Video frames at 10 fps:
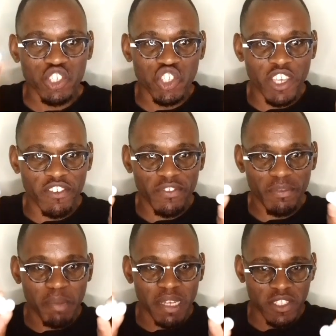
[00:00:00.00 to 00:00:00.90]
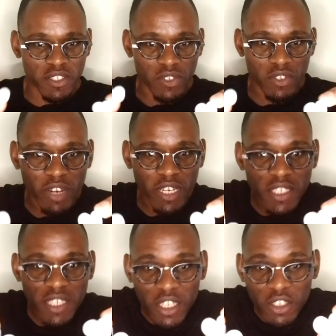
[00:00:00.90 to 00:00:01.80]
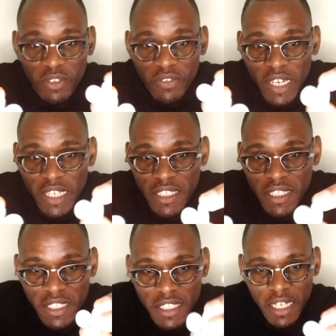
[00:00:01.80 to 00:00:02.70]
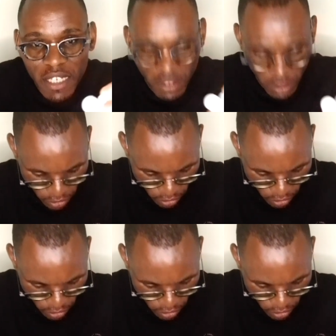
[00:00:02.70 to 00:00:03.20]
chef buttons. Alright, I don't know if you guys can see that,